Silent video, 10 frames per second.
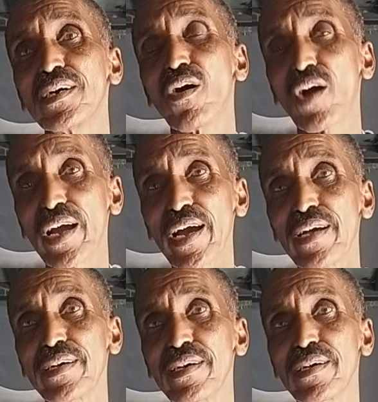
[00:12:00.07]

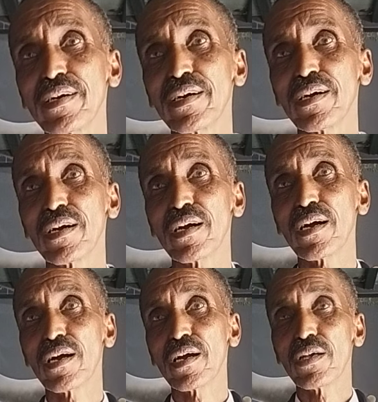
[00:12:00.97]
Okay?
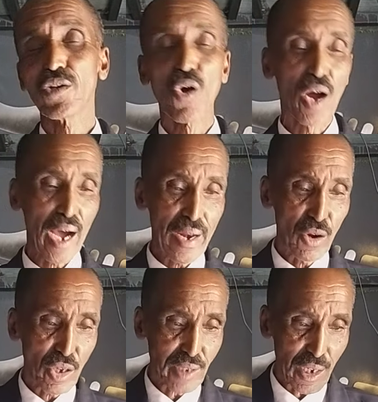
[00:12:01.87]
You
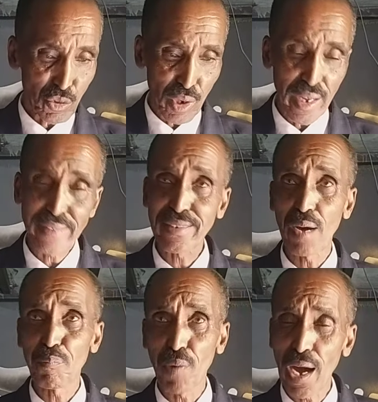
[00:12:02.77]
cannot actually
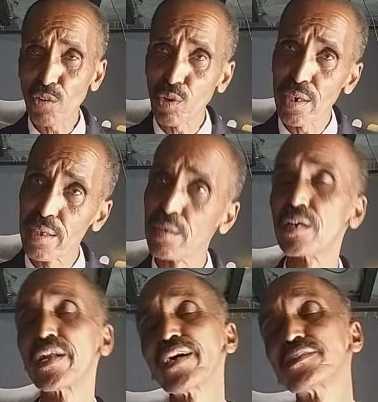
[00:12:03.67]
escape actually
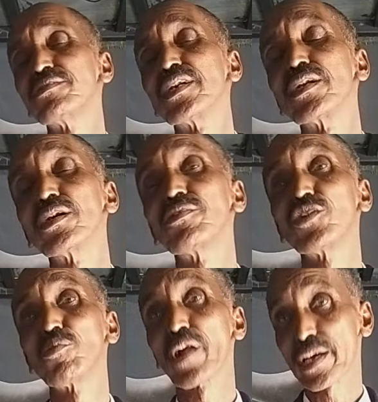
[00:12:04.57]
death even if
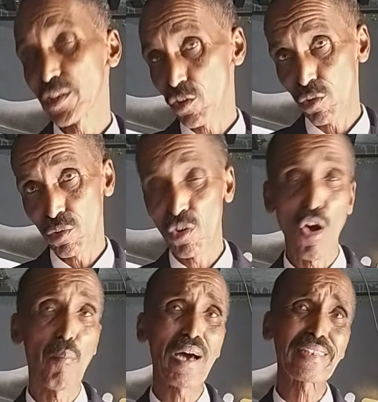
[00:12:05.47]
you break the law.
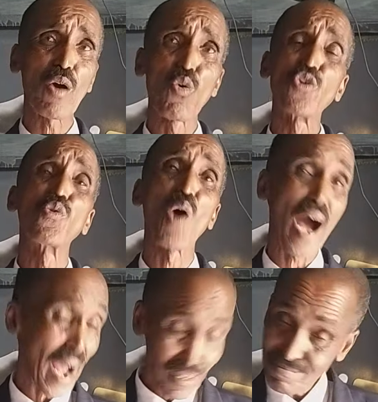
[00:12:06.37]
No matter who you
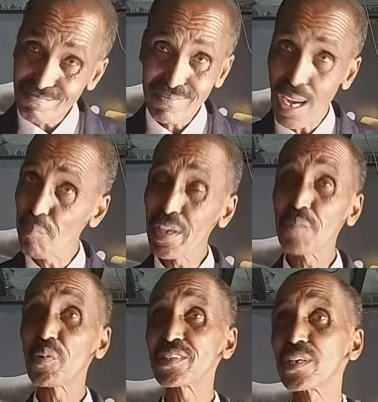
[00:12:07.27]
are. There are many
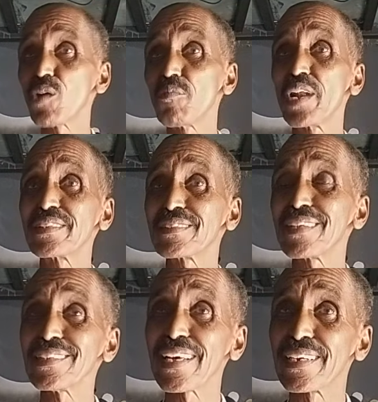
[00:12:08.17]
prisoners who have been
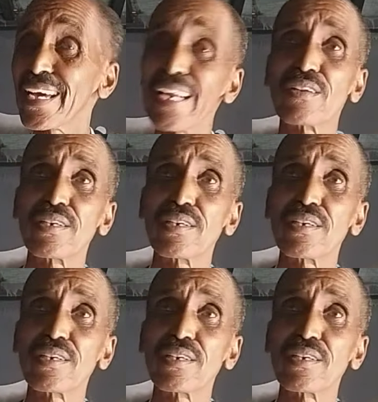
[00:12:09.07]
assassinated, killed.